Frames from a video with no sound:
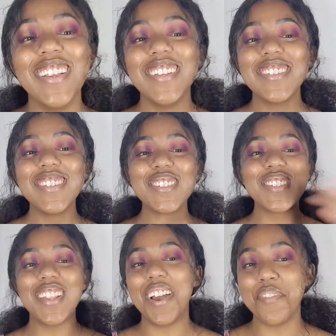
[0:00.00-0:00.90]
She
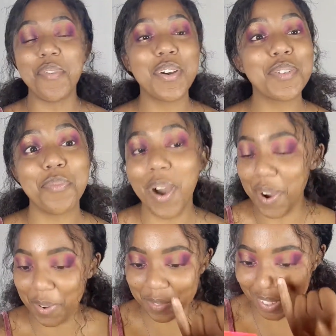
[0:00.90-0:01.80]
should have, because
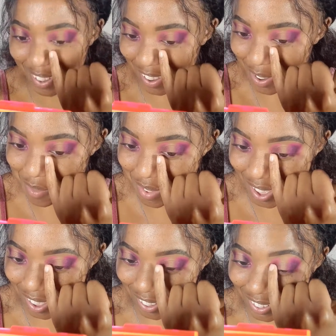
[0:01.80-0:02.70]
wow.
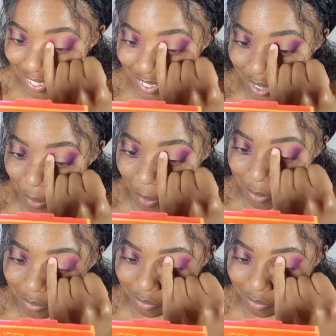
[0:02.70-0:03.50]
Yeah, so